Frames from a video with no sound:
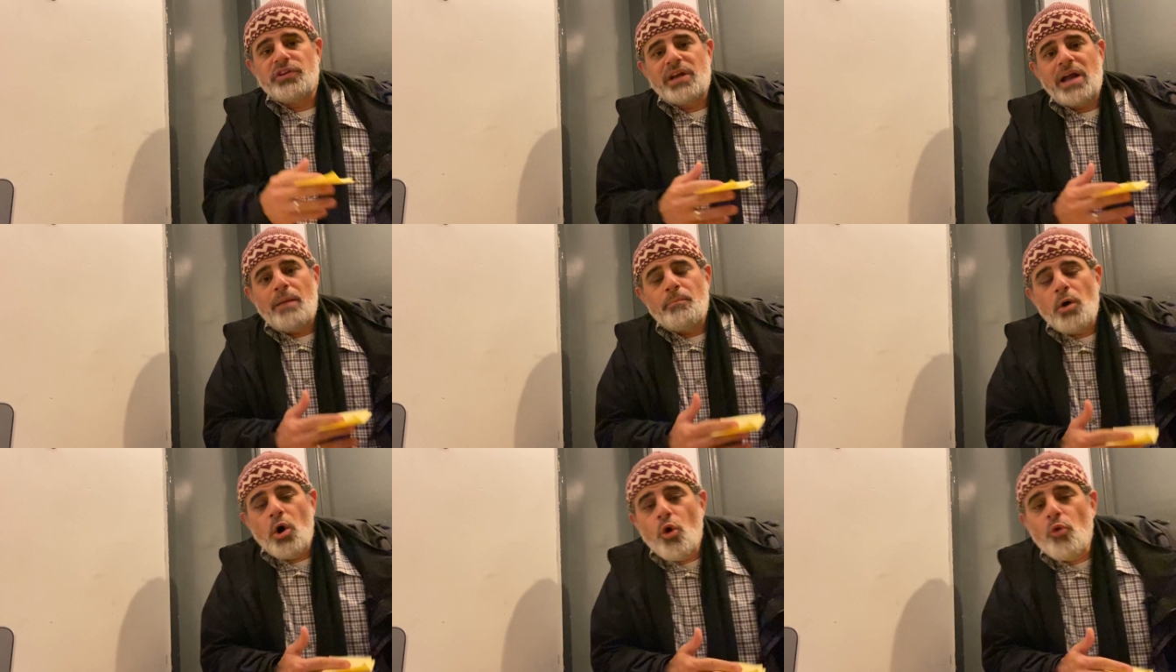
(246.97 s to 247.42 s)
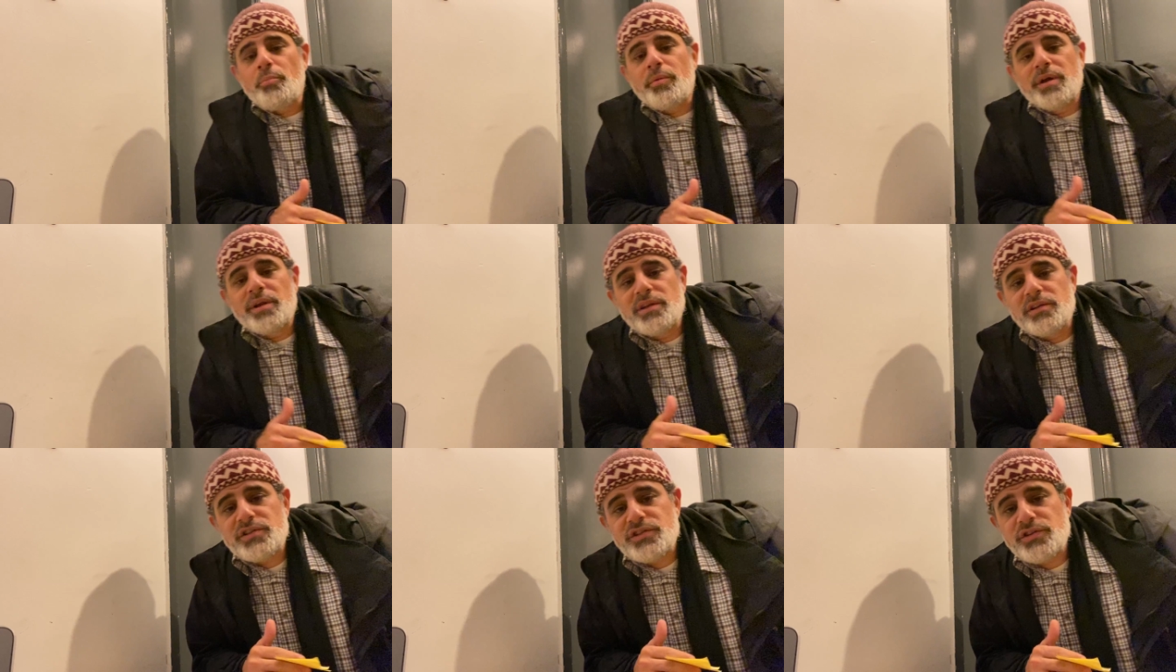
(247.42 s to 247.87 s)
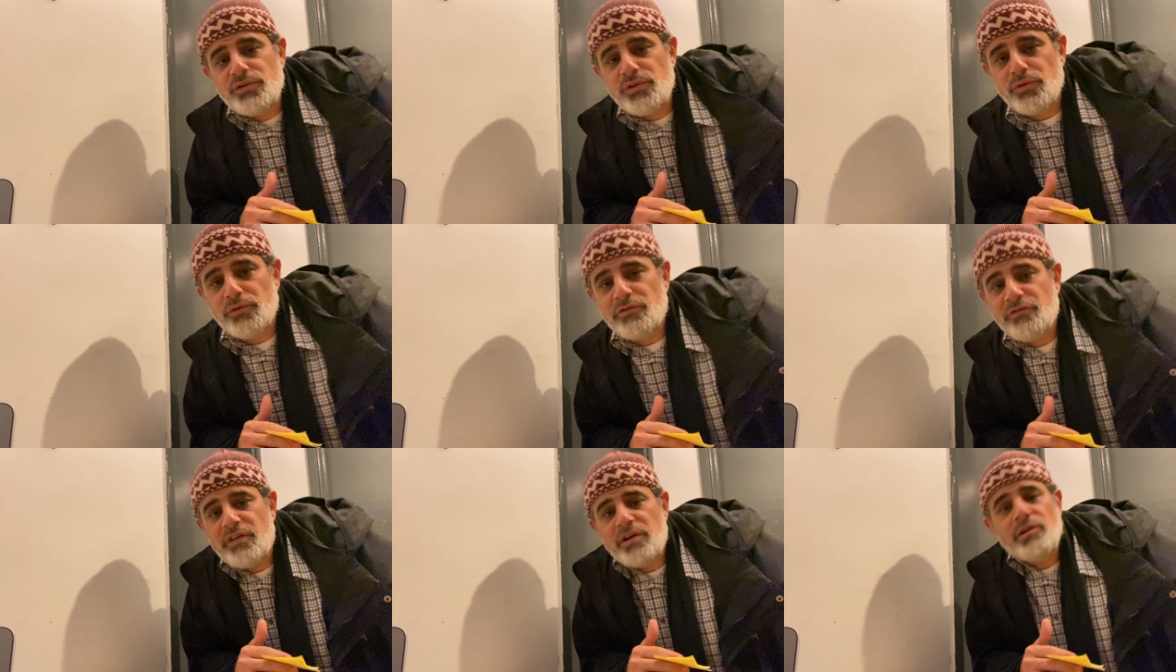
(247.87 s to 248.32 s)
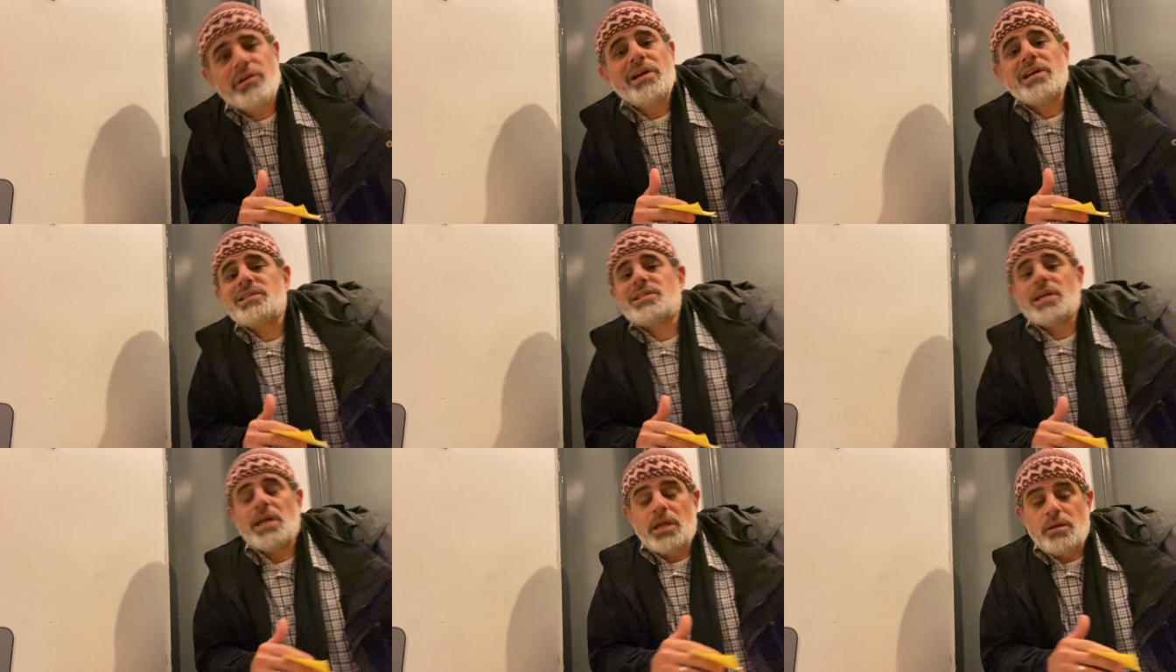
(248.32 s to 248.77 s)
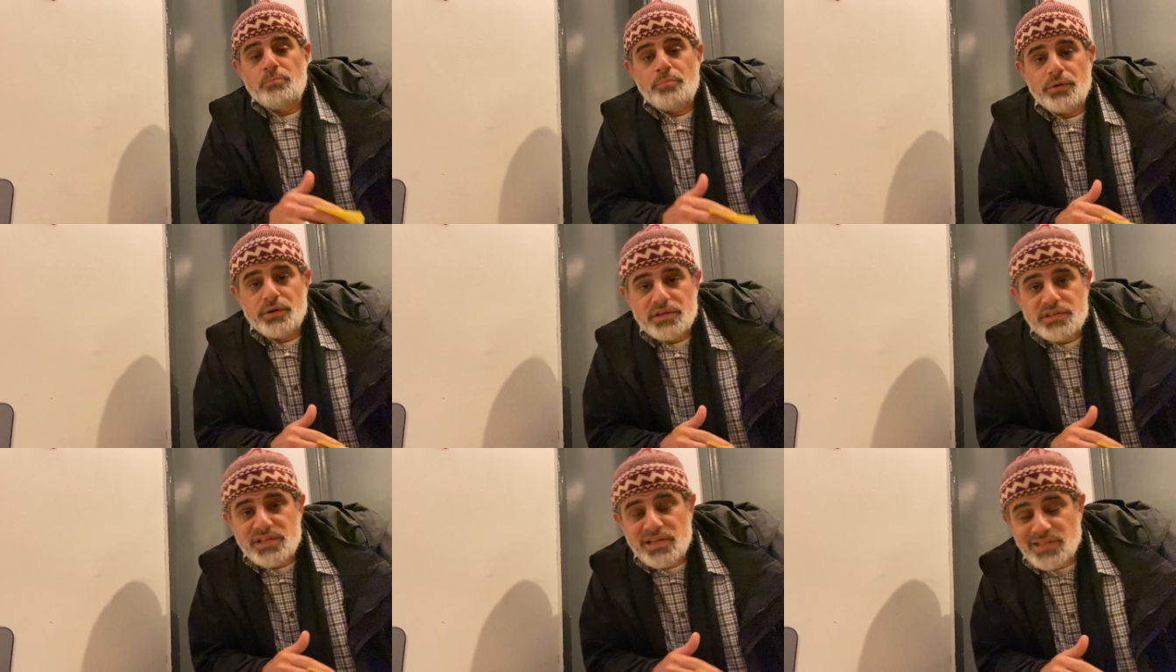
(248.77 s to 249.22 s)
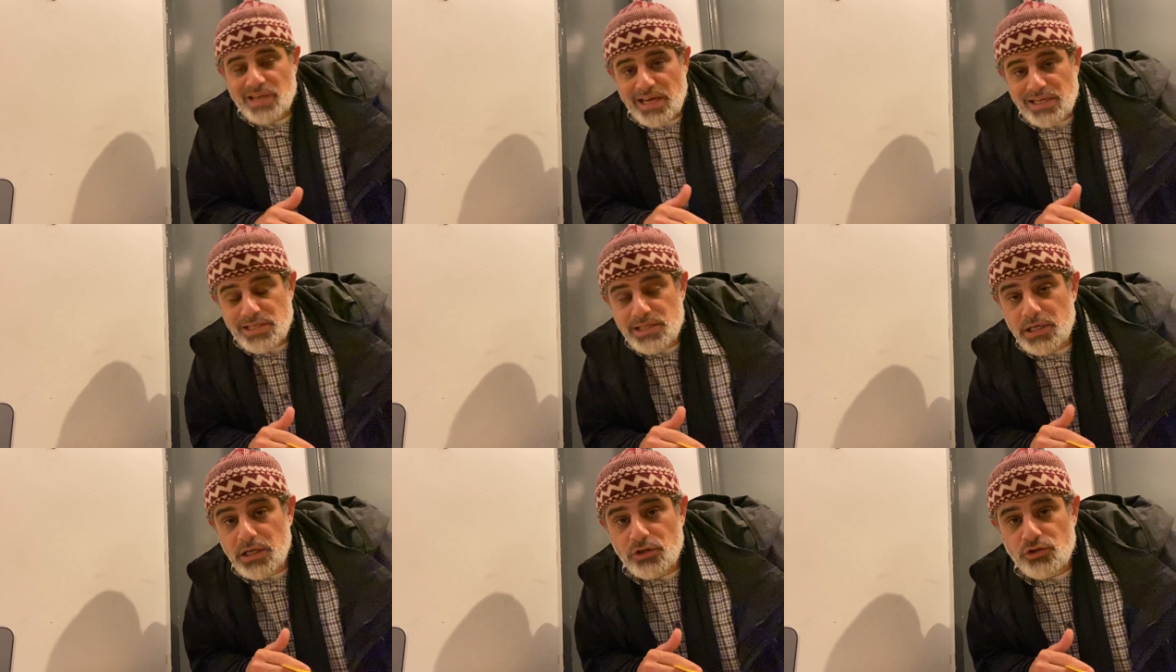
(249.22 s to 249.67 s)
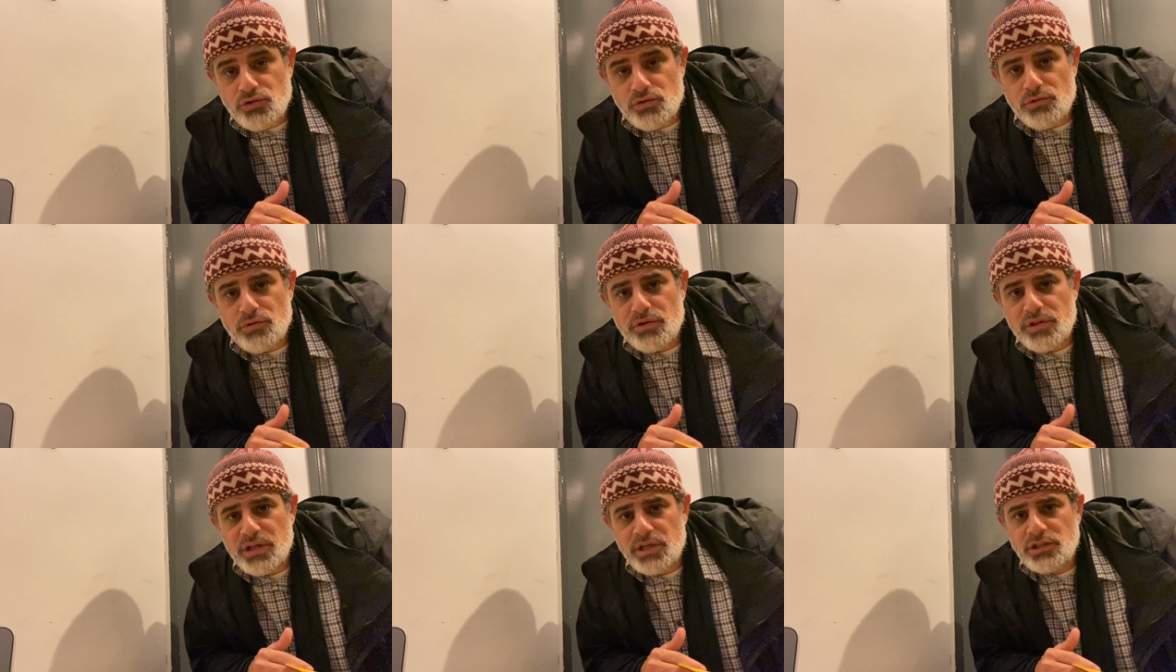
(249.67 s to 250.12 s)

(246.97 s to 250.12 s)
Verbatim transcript: and I'm open to various inputs as I seek truth.